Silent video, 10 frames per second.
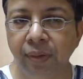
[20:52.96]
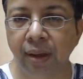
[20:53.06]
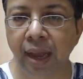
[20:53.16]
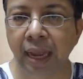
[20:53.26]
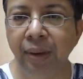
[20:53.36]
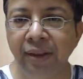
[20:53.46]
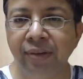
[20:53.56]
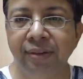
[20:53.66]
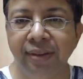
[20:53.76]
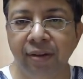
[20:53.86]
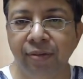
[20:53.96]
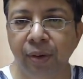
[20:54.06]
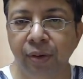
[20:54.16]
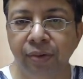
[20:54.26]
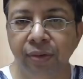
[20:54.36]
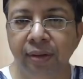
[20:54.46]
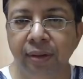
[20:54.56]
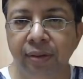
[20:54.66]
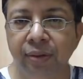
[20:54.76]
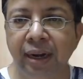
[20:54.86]
I believe in self, because
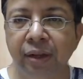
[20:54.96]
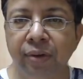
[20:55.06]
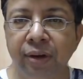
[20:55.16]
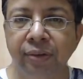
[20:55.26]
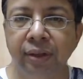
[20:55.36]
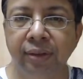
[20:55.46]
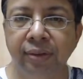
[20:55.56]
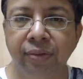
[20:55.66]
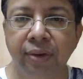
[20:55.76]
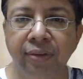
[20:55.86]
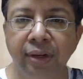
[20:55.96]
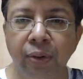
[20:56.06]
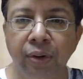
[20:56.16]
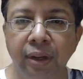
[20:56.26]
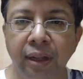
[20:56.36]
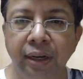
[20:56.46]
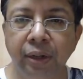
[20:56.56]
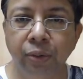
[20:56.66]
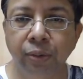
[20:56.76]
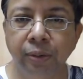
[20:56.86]
so that is one of the reasons why we don't really
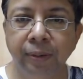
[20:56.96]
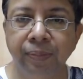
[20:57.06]
do